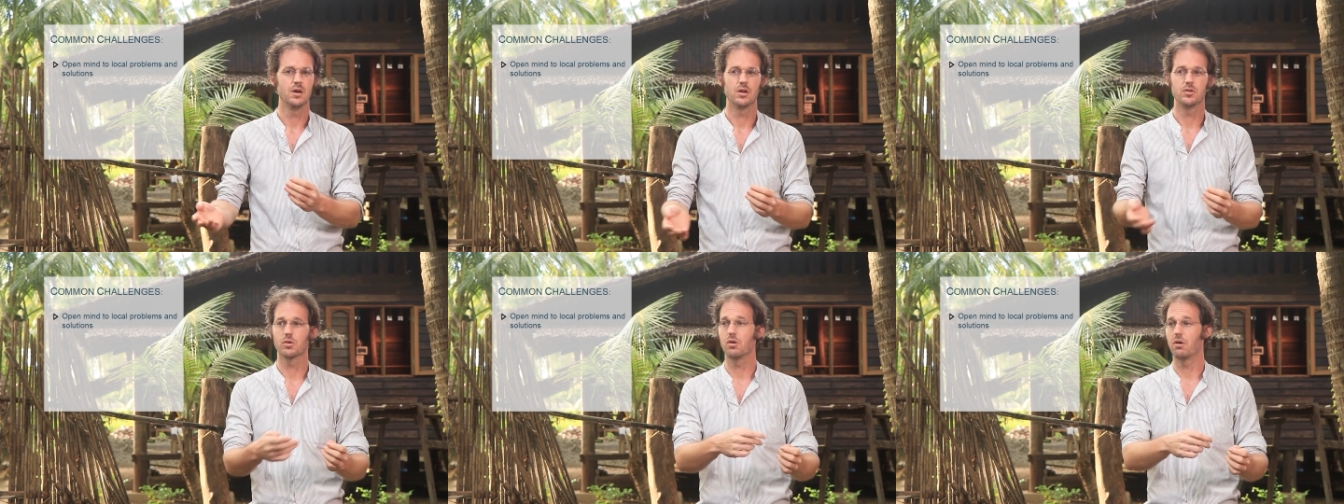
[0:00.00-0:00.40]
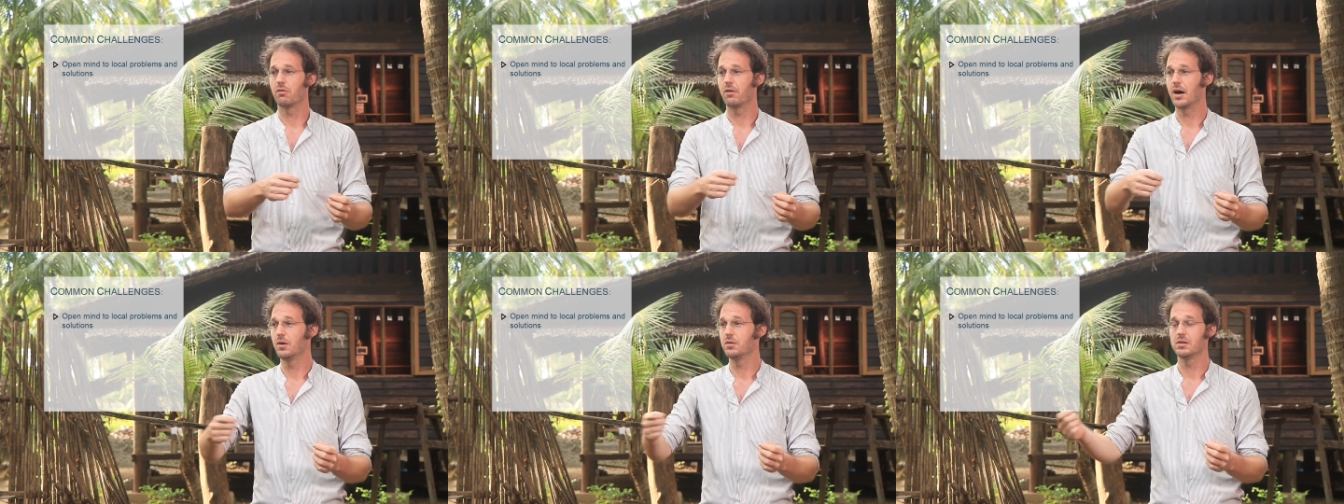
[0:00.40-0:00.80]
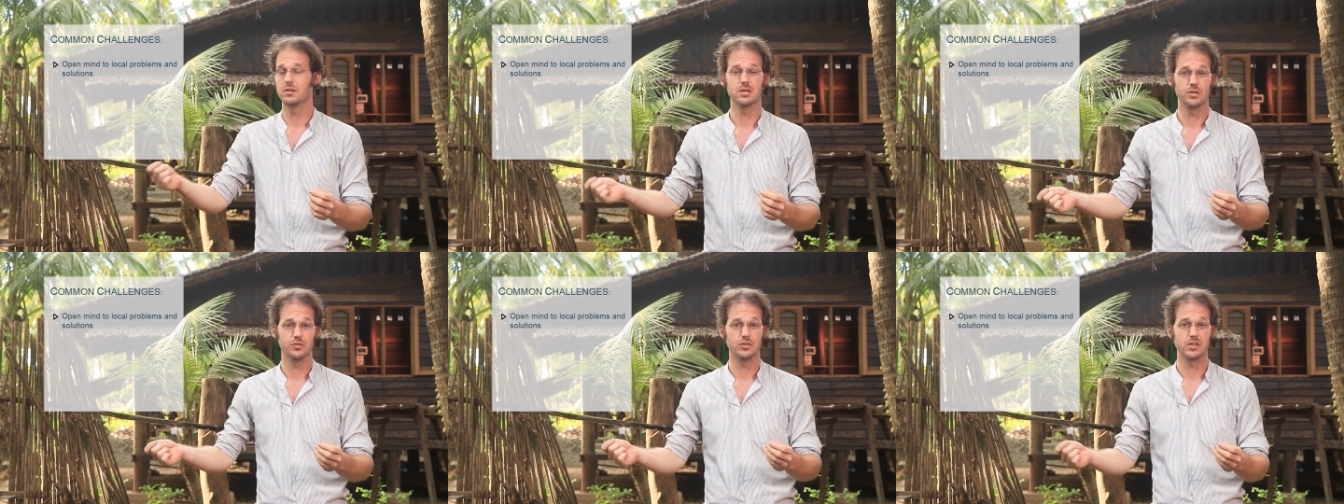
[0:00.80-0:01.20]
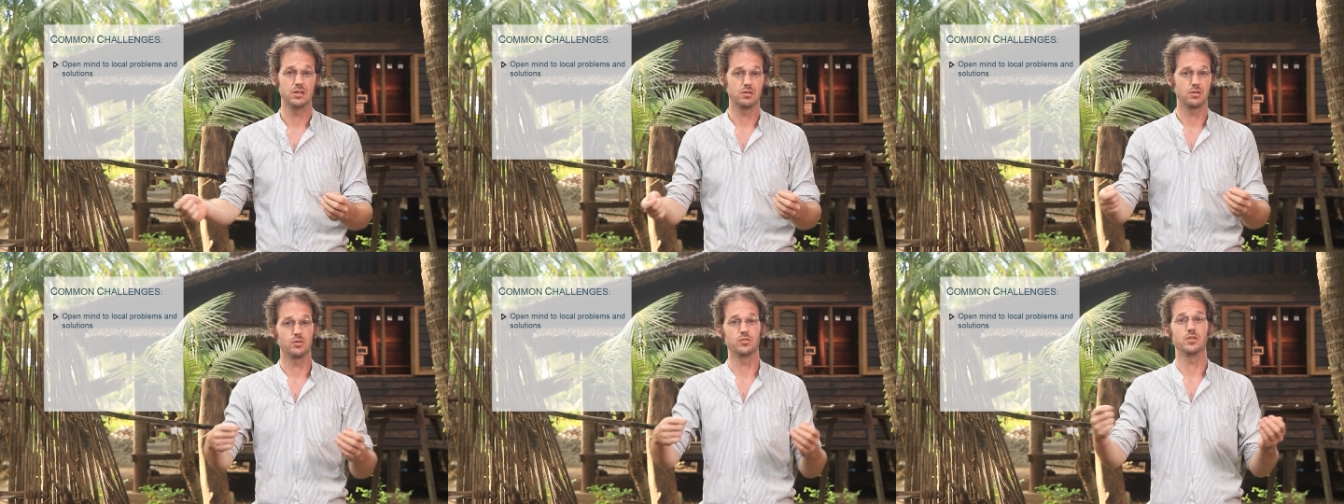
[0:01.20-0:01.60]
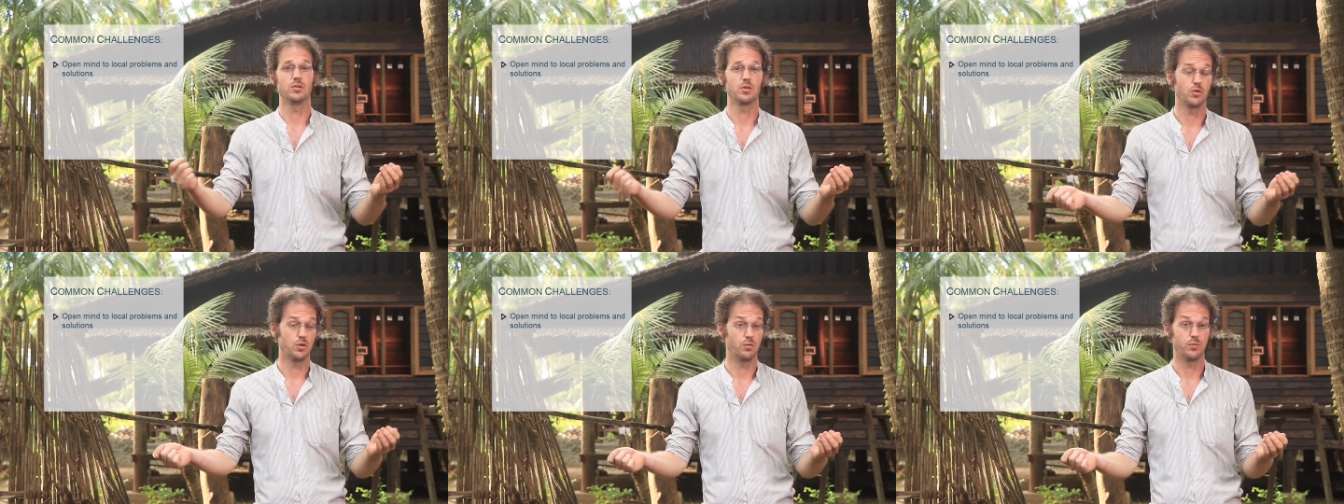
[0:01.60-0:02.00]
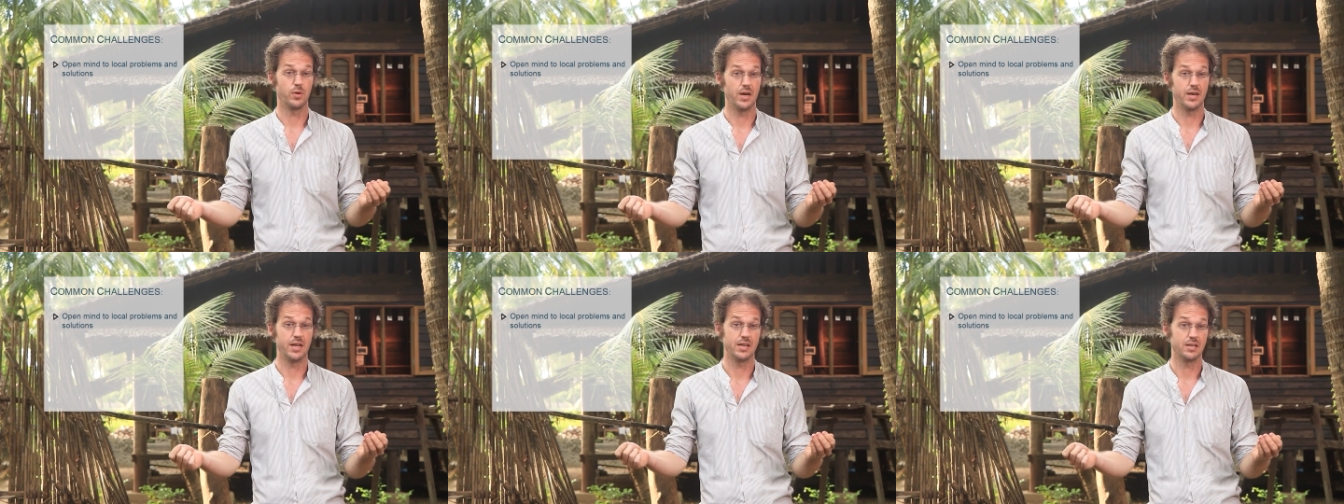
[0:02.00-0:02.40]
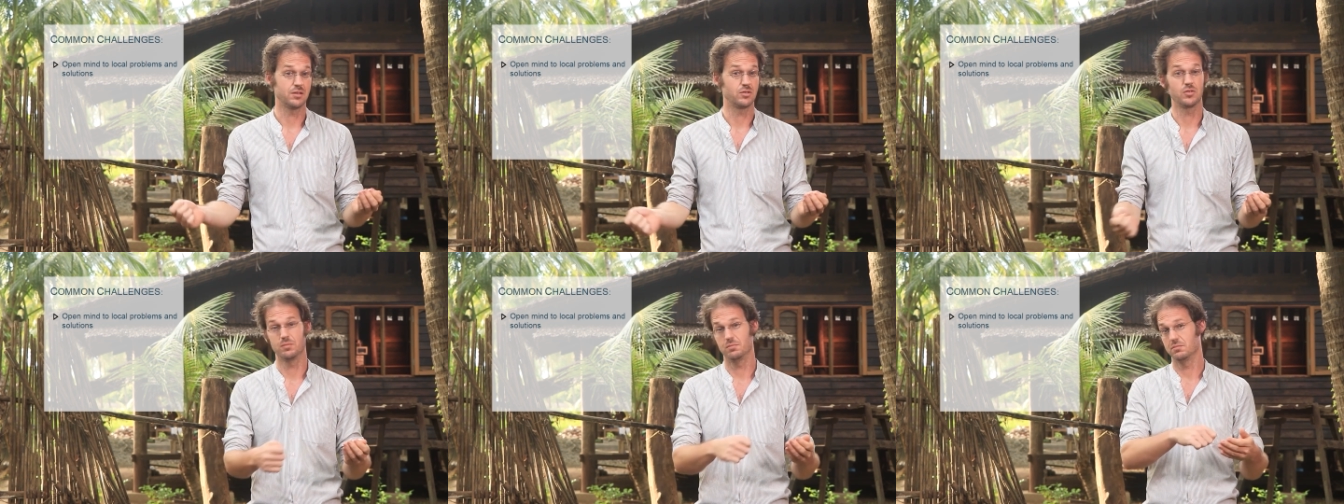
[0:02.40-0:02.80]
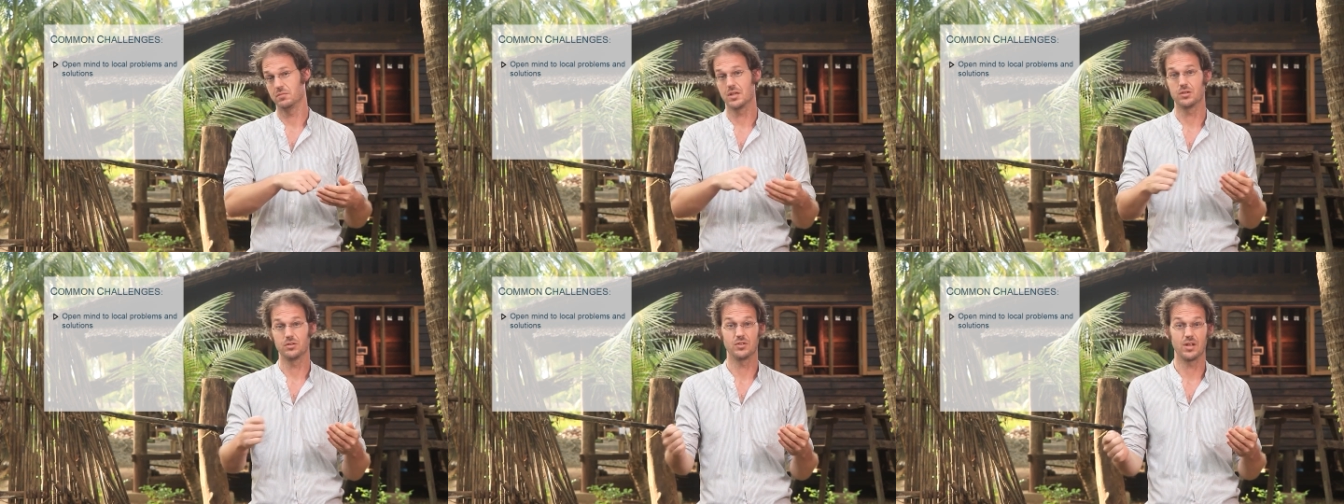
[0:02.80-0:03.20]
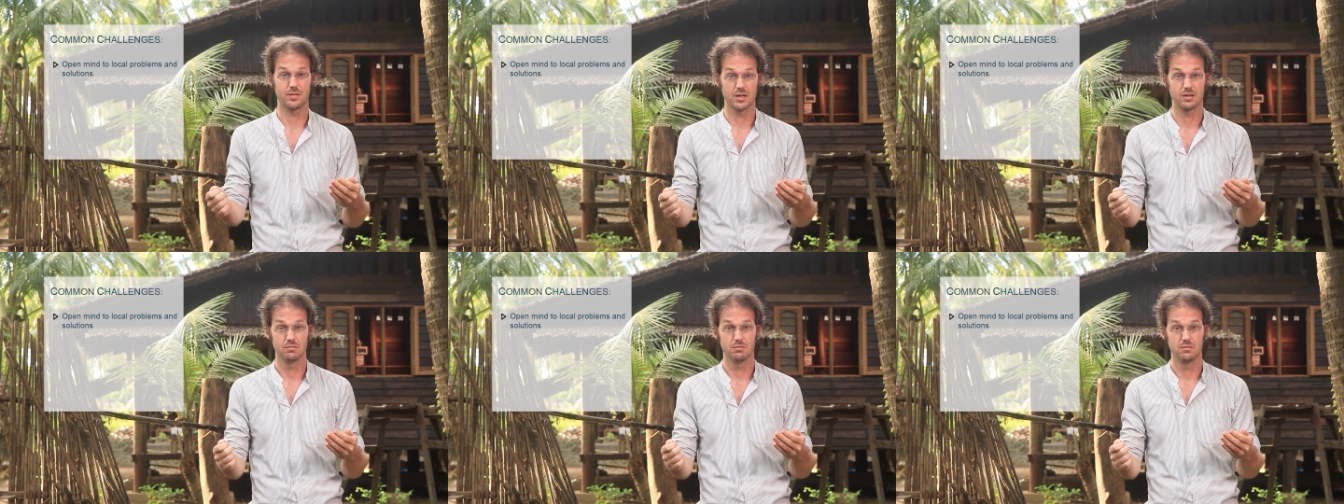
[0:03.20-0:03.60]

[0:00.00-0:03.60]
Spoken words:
you go around and you don't find any. There is nothing.